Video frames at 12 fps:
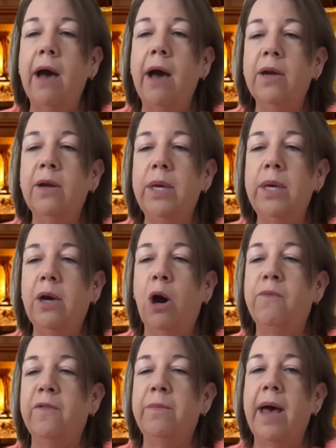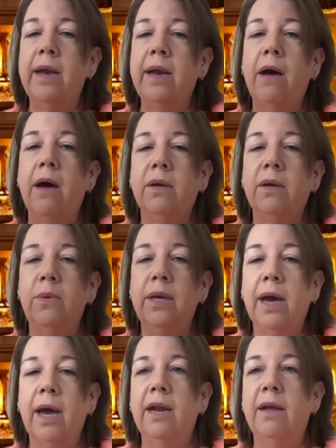we cope from that, and how can we
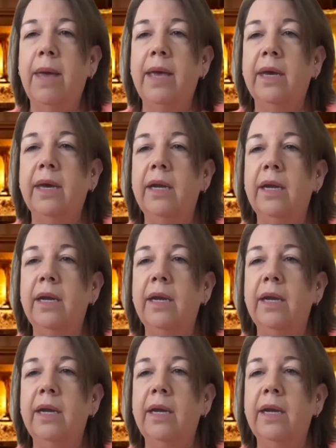kind of make it